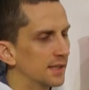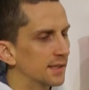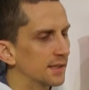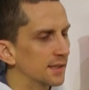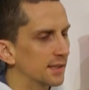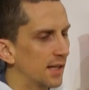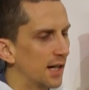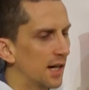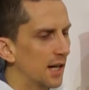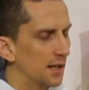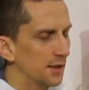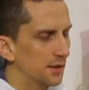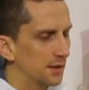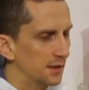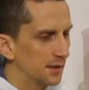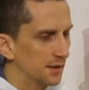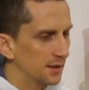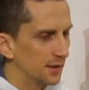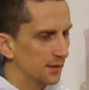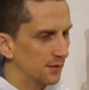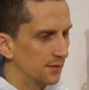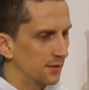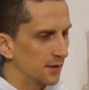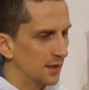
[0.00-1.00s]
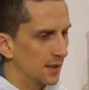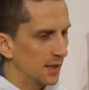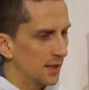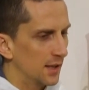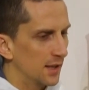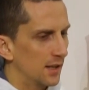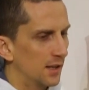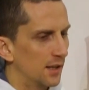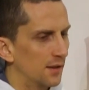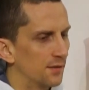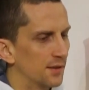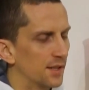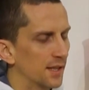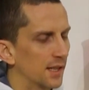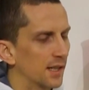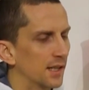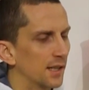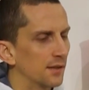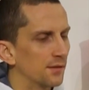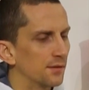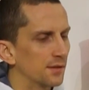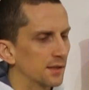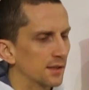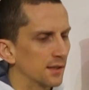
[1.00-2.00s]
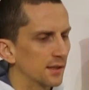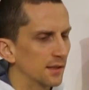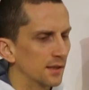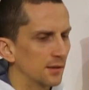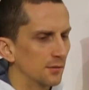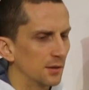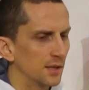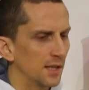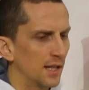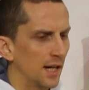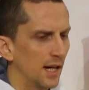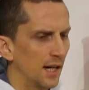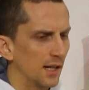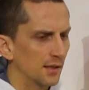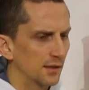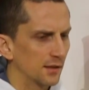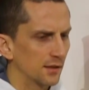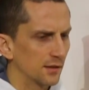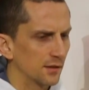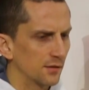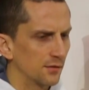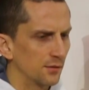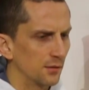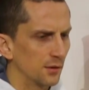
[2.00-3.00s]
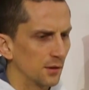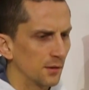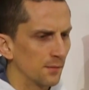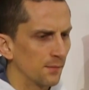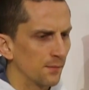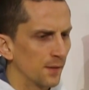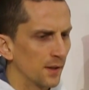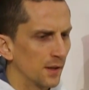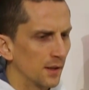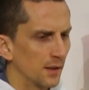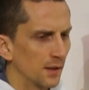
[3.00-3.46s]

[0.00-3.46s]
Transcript: desirous of, of the gift that we ask for,